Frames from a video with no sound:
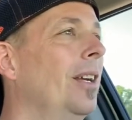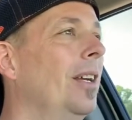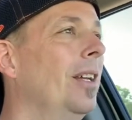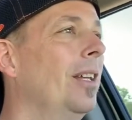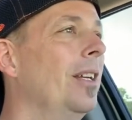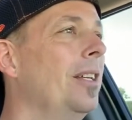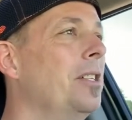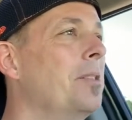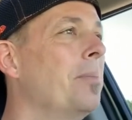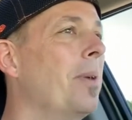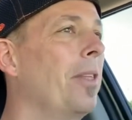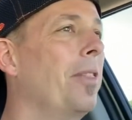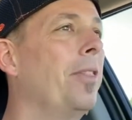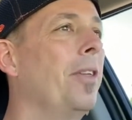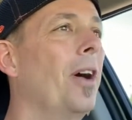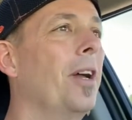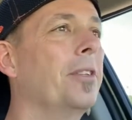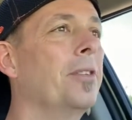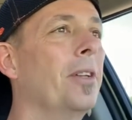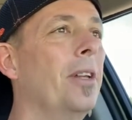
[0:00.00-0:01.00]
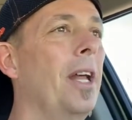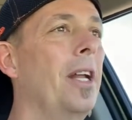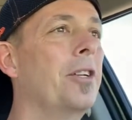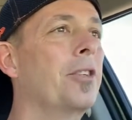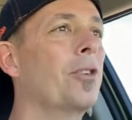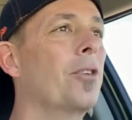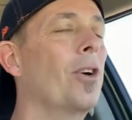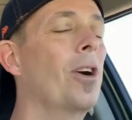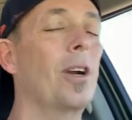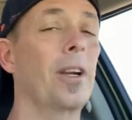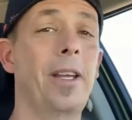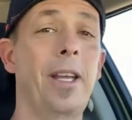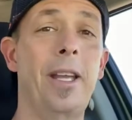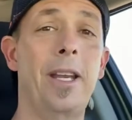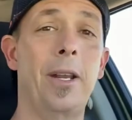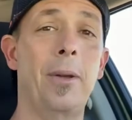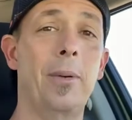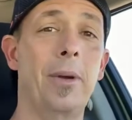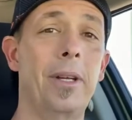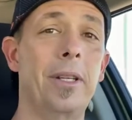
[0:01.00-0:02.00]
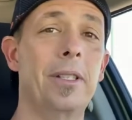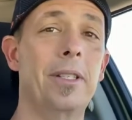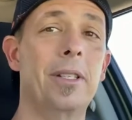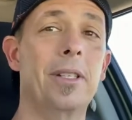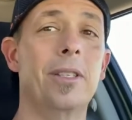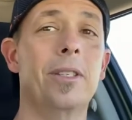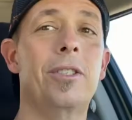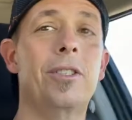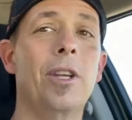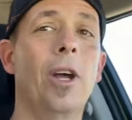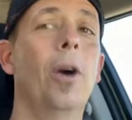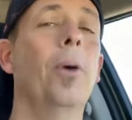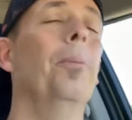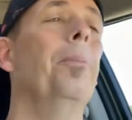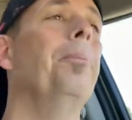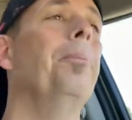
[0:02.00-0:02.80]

just my thoughts on that truck anyways. So